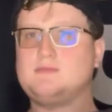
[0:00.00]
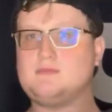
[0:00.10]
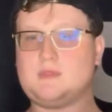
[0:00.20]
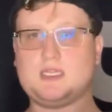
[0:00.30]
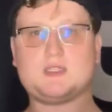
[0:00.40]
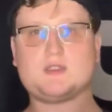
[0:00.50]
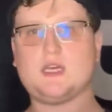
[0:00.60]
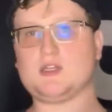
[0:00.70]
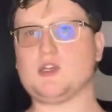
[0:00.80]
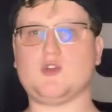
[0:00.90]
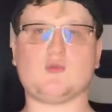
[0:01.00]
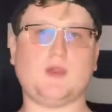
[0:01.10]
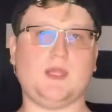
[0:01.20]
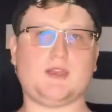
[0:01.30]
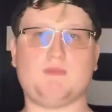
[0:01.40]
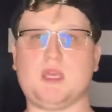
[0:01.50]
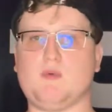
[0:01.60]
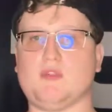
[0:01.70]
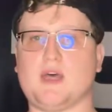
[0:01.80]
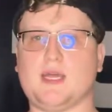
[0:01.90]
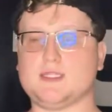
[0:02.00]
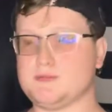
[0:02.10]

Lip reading: this gun couldn't really compete with that.